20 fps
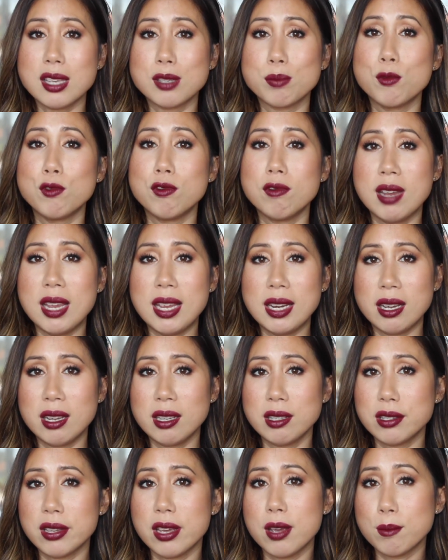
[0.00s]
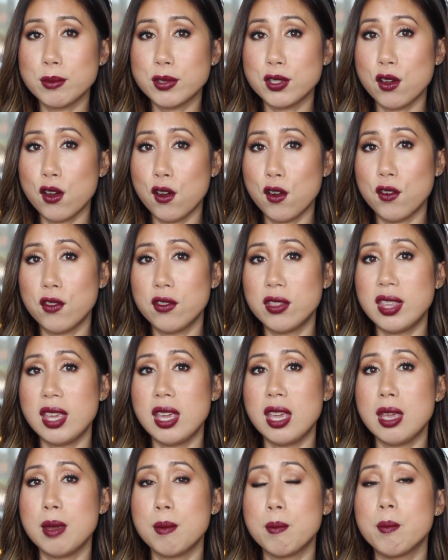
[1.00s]
as Marina in terms of
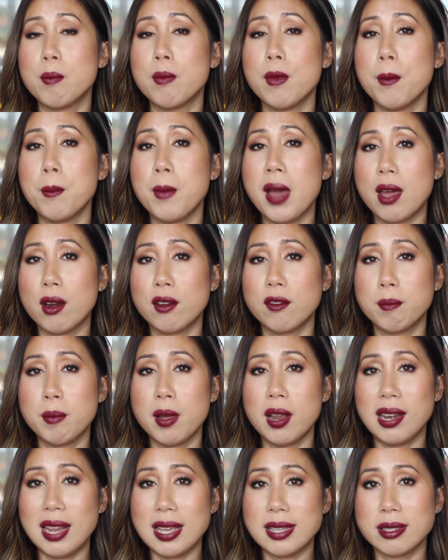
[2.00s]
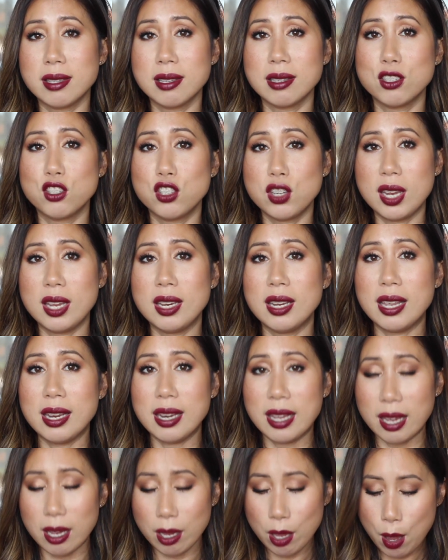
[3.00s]
the amount of pearlescent sheen
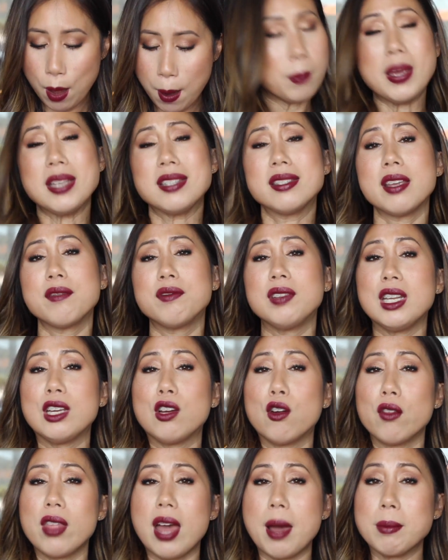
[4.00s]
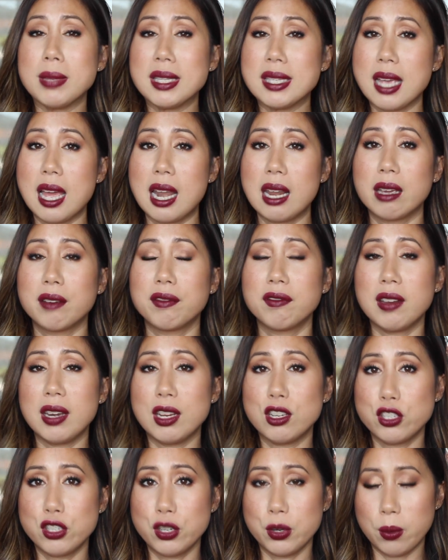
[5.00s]
in it, but it's definitely got that metallic
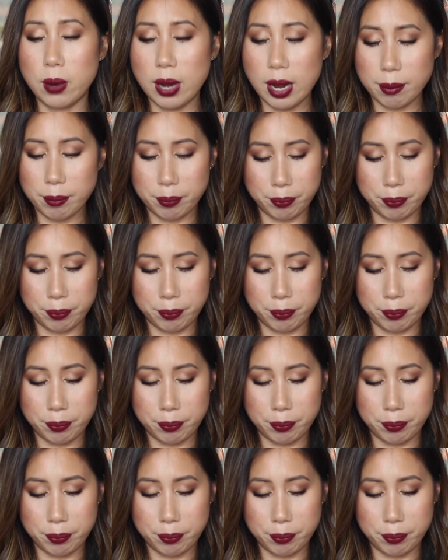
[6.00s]
finish to it.